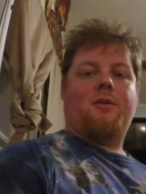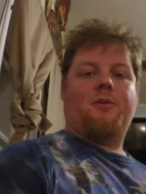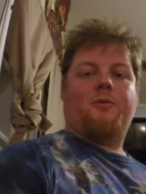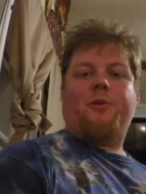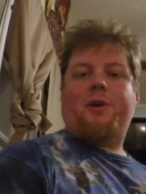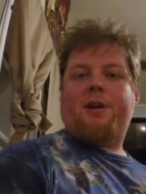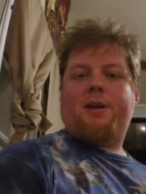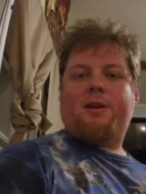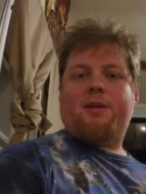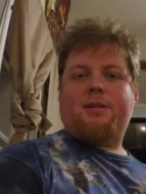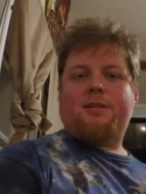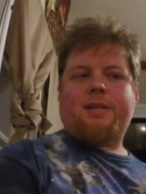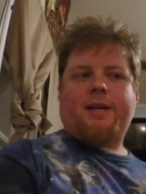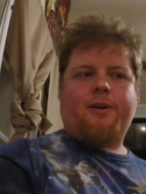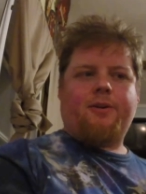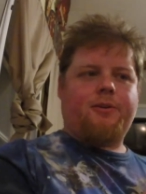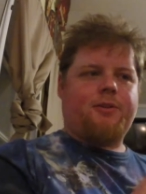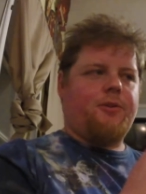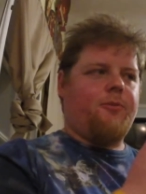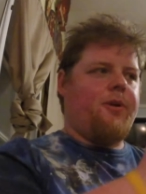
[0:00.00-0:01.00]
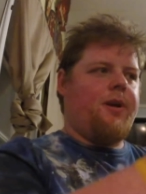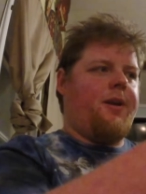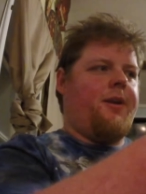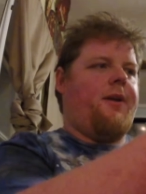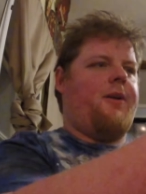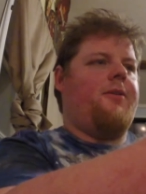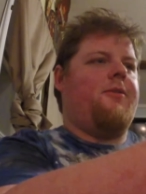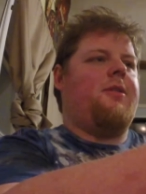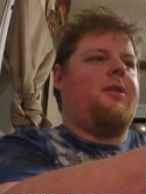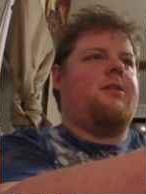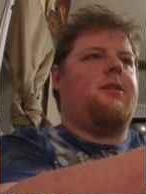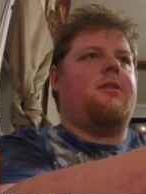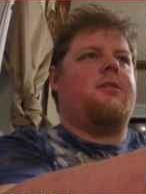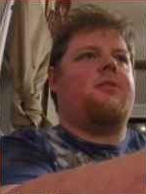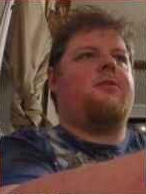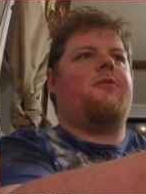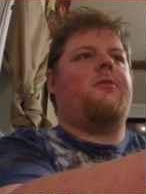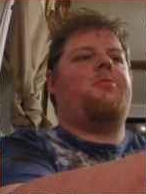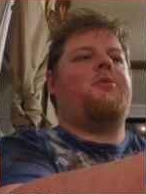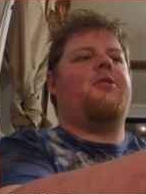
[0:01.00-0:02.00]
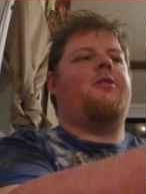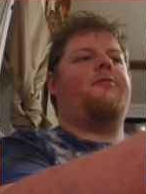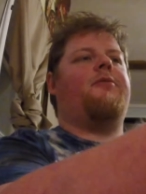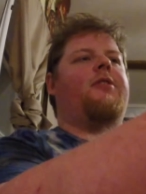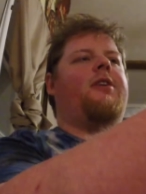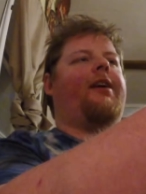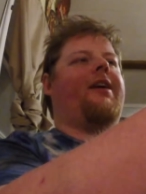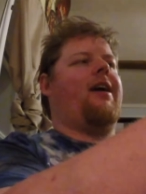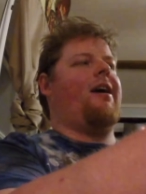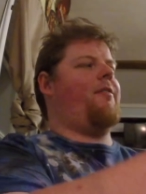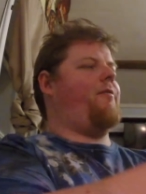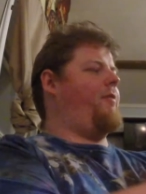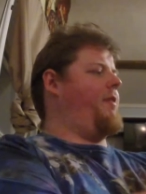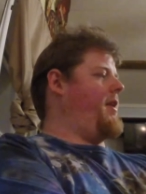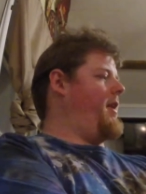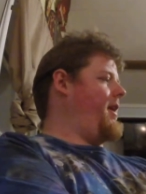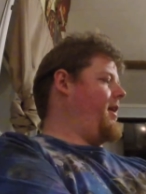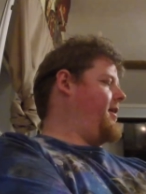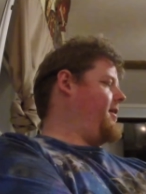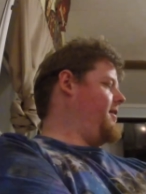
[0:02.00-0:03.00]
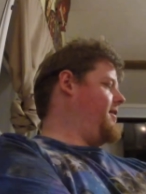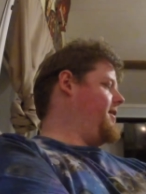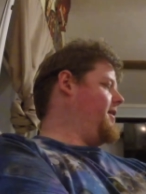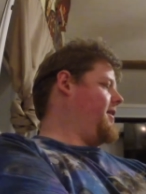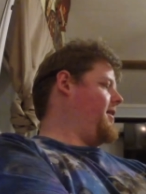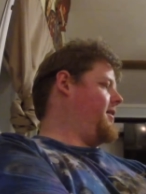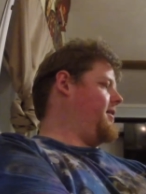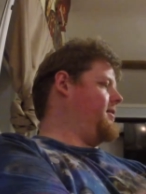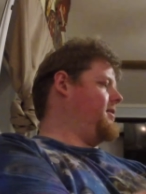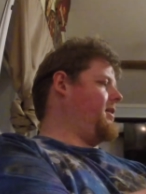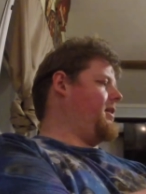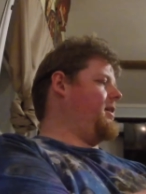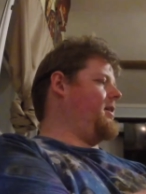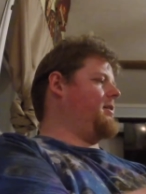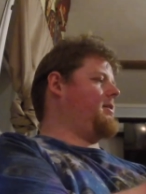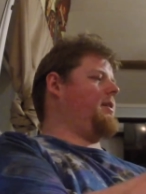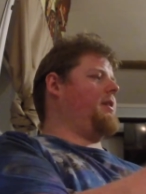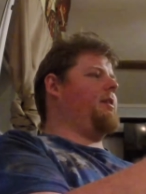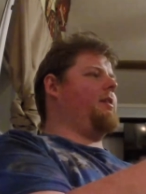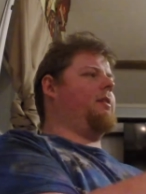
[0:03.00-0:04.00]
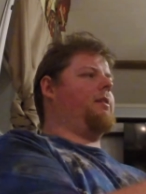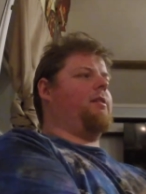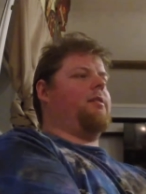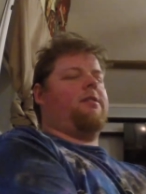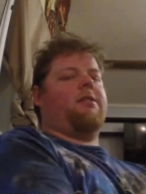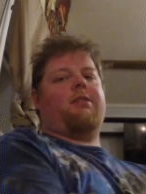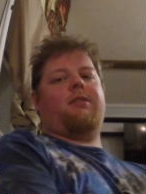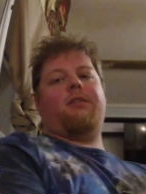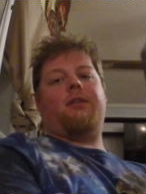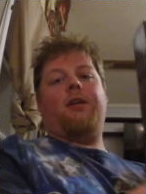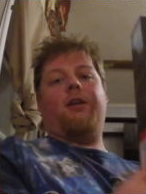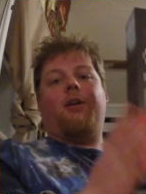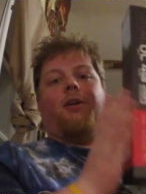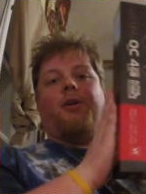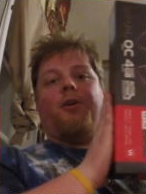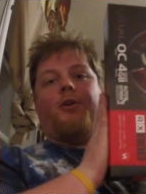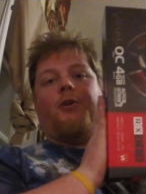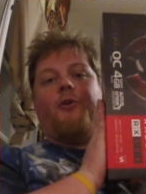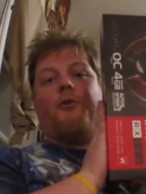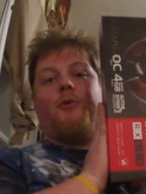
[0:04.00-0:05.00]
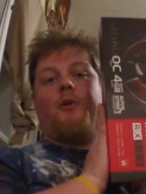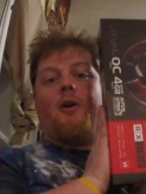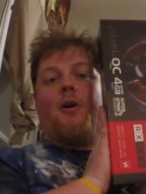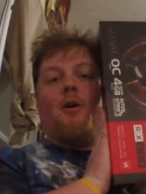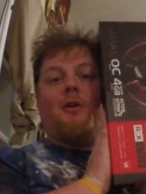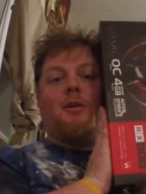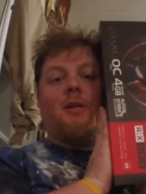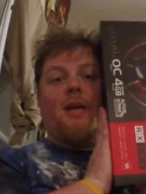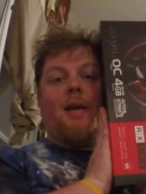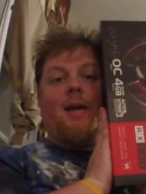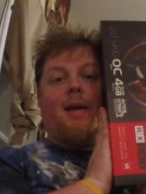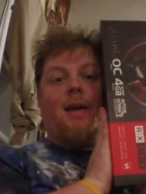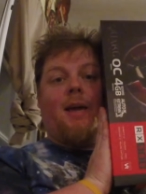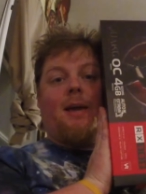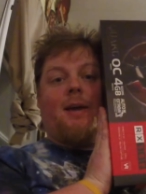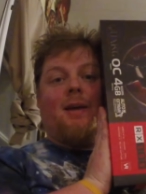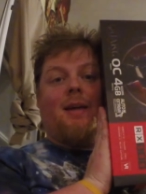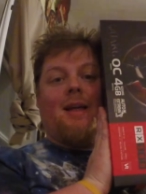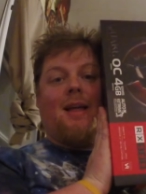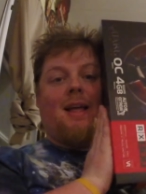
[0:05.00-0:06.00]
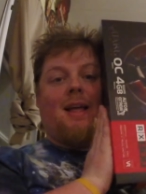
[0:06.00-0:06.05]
Greetings, Eric the Red here. This is Crypto for the Caffeinated, and it is new card day.